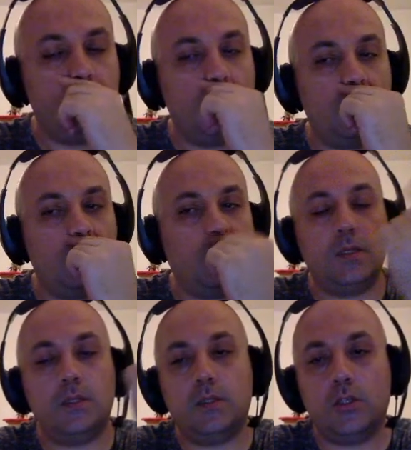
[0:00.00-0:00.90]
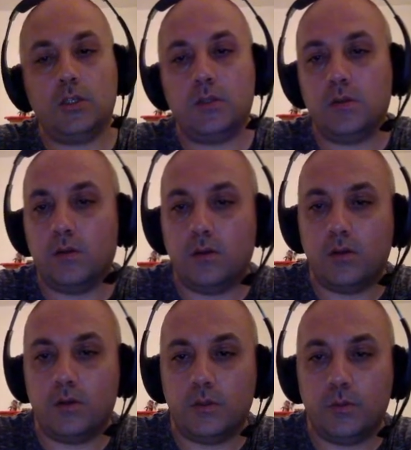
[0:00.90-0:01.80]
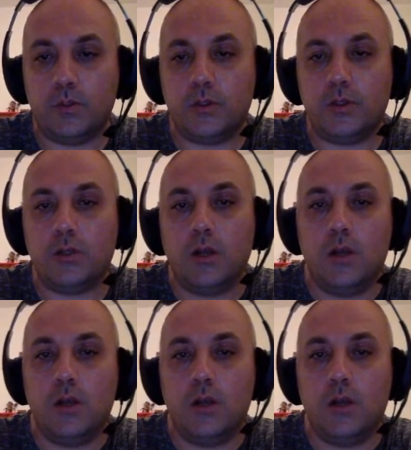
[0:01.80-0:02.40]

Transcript: So this is just a lost position.